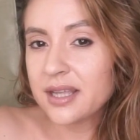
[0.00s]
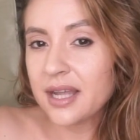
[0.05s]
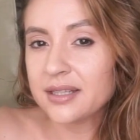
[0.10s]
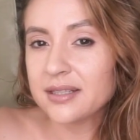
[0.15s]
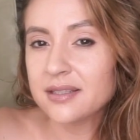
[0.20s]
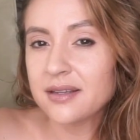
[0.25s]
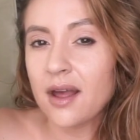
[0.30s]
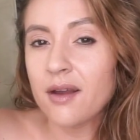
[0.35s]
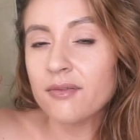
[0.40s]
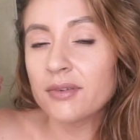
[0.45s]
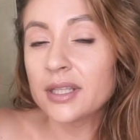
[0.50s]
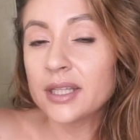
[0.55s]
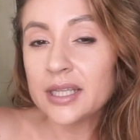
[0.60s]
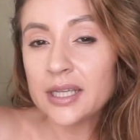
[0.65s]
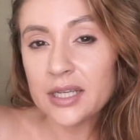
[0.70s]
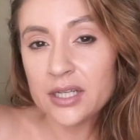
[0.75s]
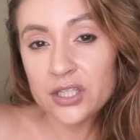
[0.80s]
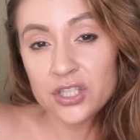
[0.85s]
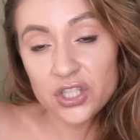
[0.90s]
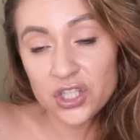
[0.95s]
That's not really
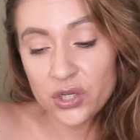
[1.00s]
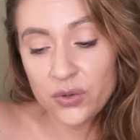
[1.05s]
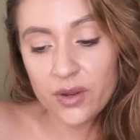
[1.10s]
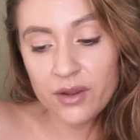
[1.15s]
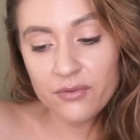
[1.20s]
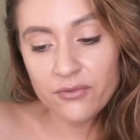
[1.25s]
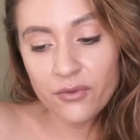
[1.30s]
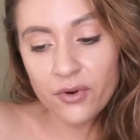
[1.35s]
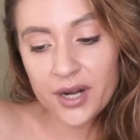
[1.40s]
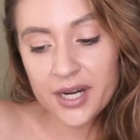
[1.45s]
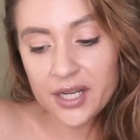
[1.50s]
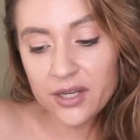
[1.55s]
going to do it for